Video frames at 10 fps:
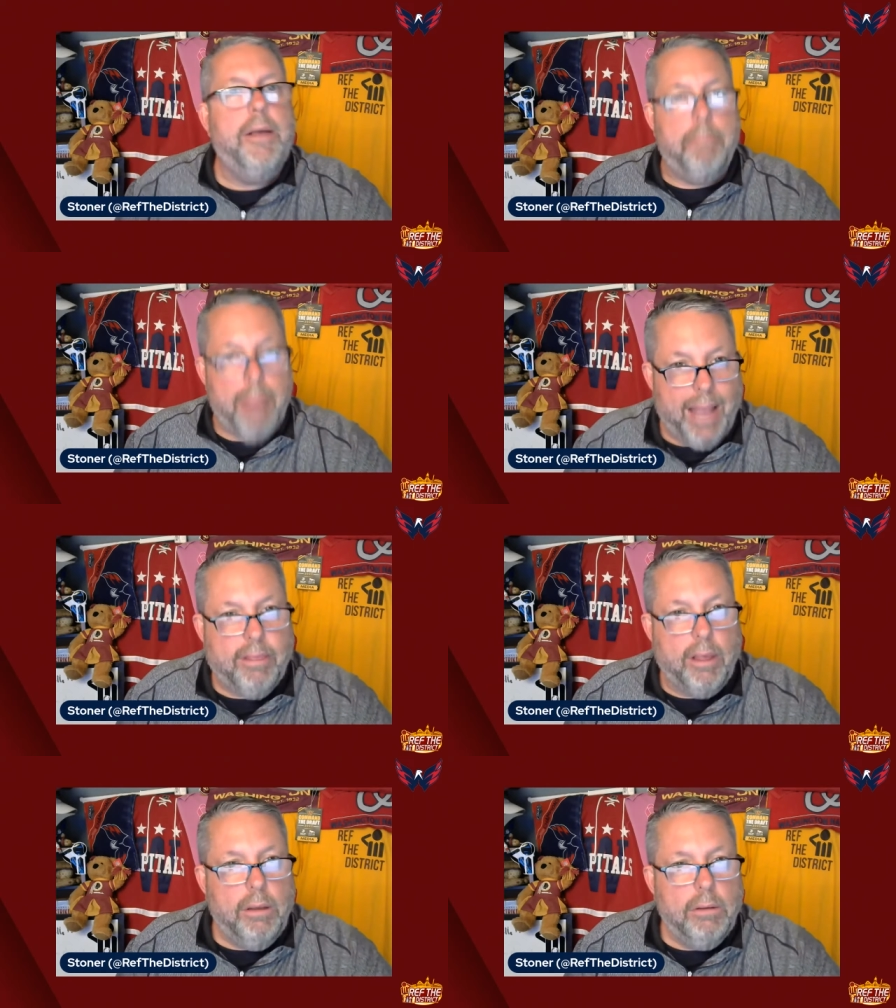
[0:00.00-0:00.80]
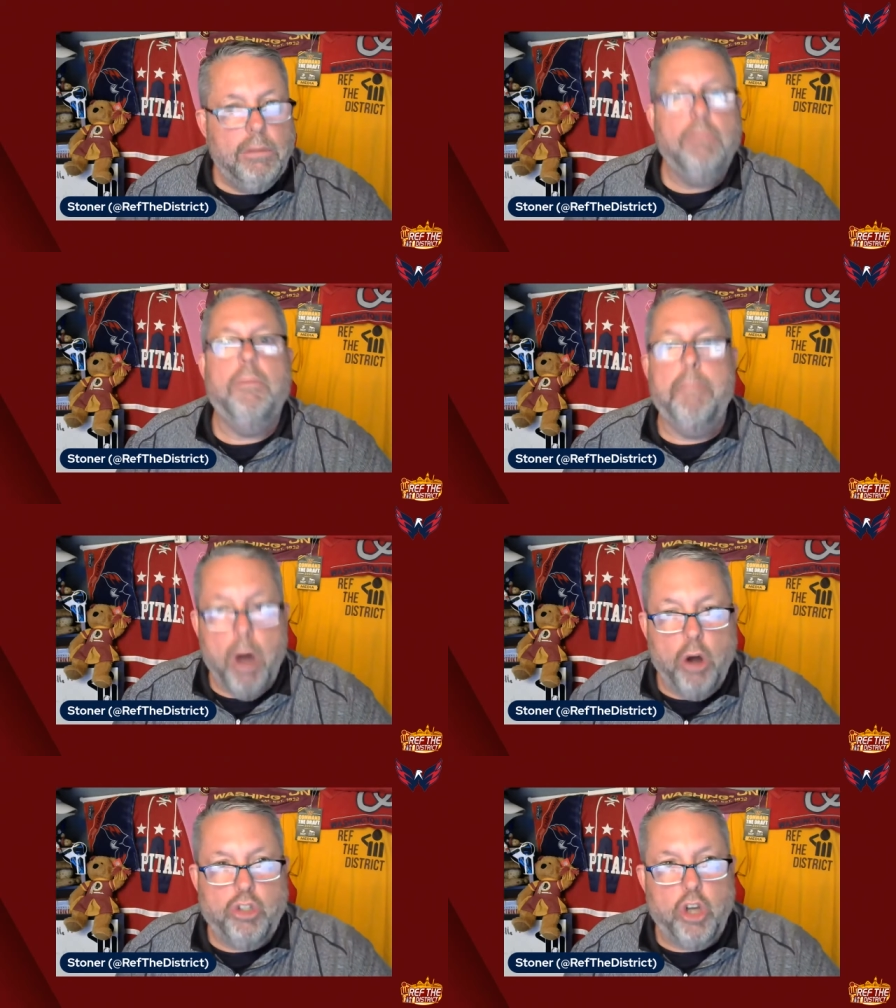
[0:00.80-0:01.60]
Mantha,
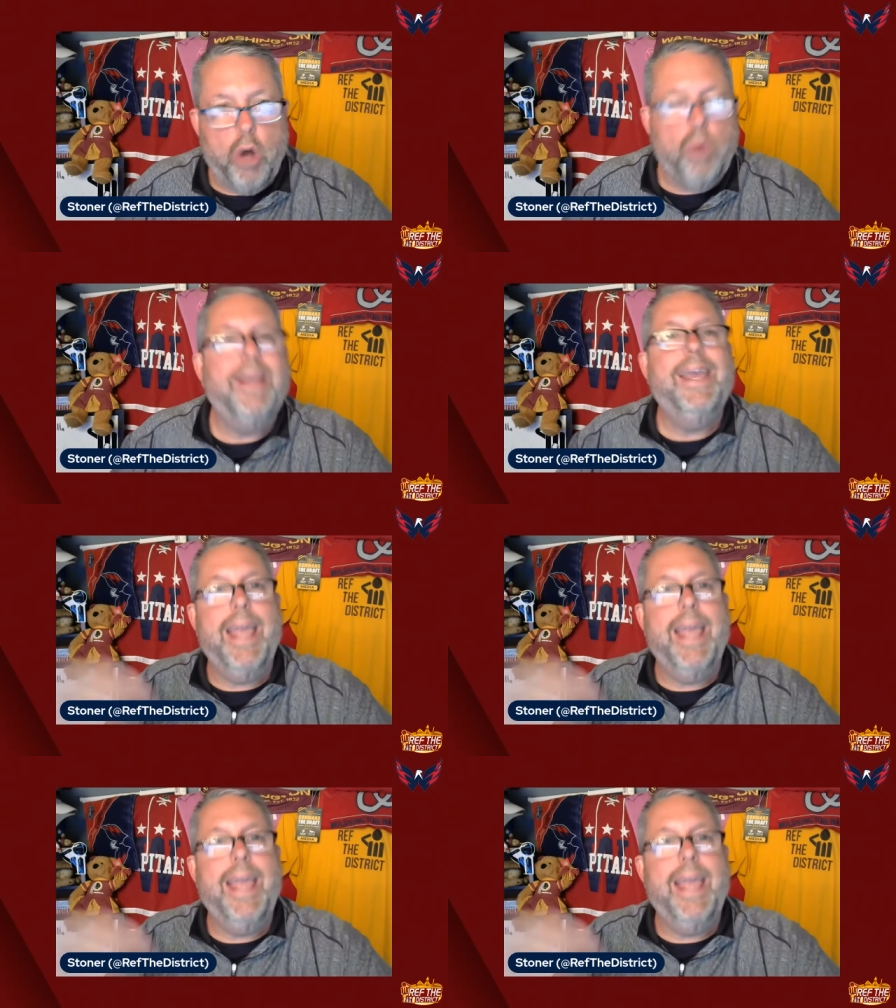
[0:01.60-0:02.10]
Mojo,